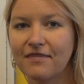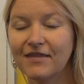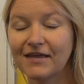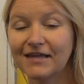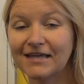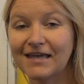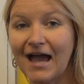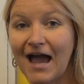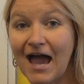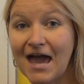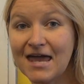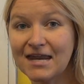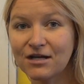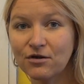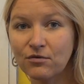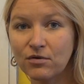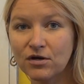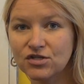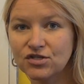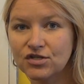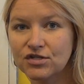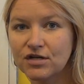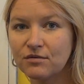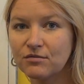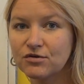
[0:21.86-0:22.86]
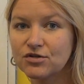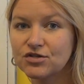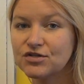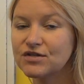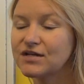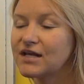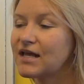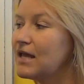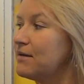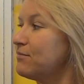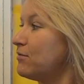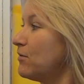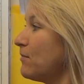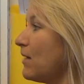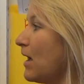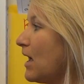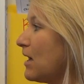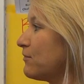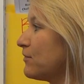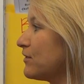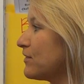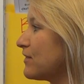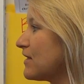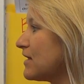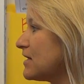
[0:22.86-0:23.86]
the guiding question I want you to keep in
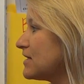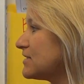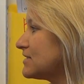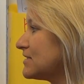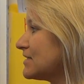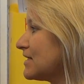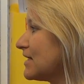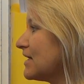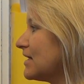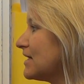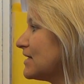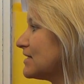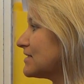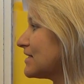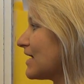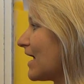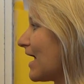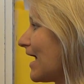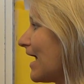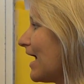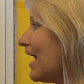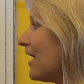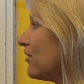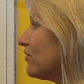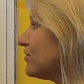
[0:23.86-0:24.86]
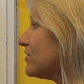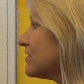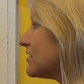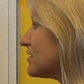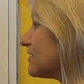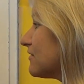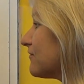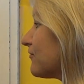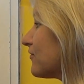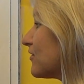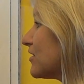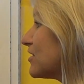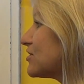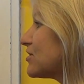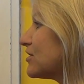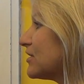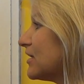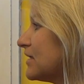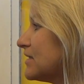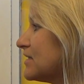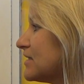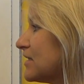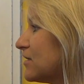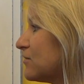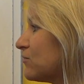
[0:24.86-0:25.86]
mind with this is, how did the French and
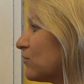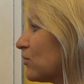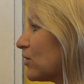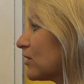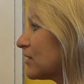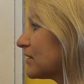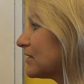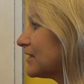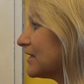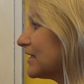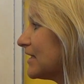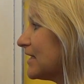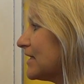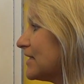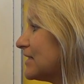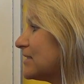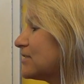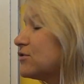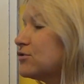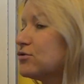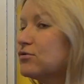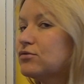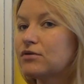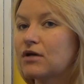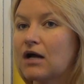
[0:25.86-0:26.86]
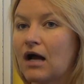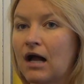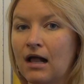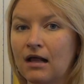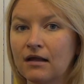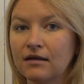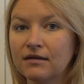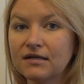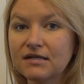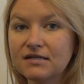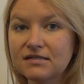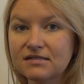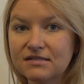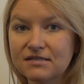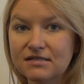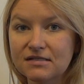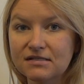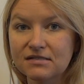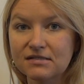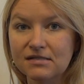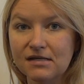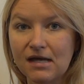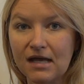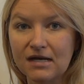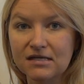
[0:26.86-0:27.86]
Indian War lead to colonist
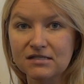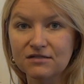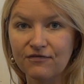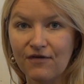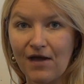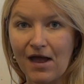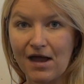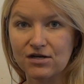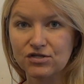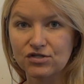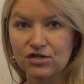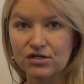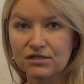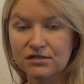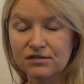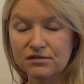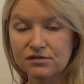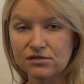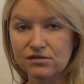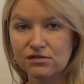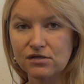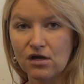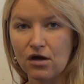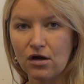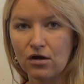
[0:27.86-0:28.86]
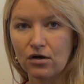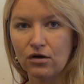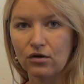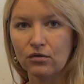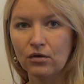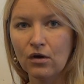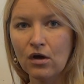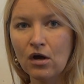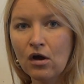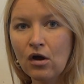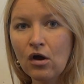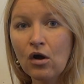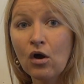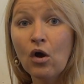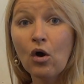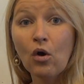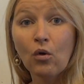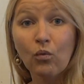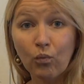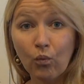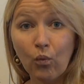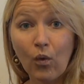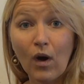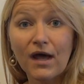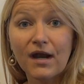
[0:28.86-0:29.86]
dissatisfaction? So
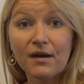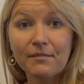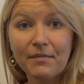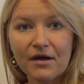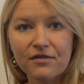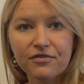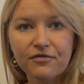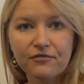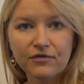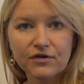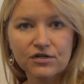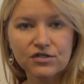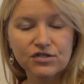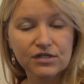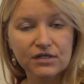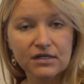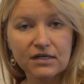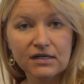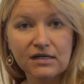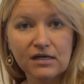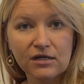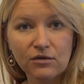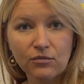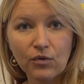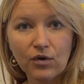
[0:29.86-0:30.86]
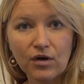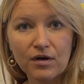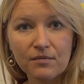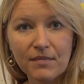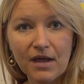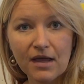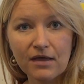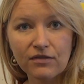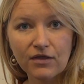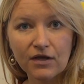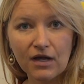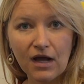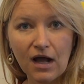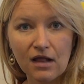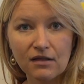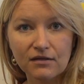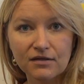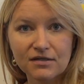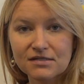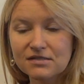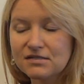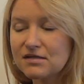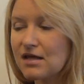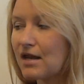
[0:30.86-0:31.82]
what about the French and Indian War made the colonists